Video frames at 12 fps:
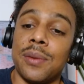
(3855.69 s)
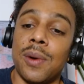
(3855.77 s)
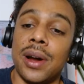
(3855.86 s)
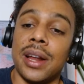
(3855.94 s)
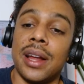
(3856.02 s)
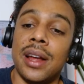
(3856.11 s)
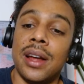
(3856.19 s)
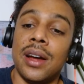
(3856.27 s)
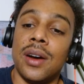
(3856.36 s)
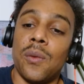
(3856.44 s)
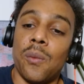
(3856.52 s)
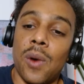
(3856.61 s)
what
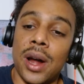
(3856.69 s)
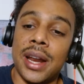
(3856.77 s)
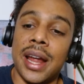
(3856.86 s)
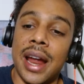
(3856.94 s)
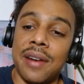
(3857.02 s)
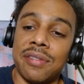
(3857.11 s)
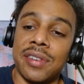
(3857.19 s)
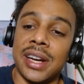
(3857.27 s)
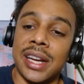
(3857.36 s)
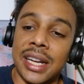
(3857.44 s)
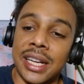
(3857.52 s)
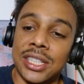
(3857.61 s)
every
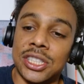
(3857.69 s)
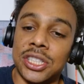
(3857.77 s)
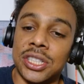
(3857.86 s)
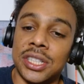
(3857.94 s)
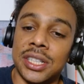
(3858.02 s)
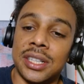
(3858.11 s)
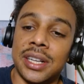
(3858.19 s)
each.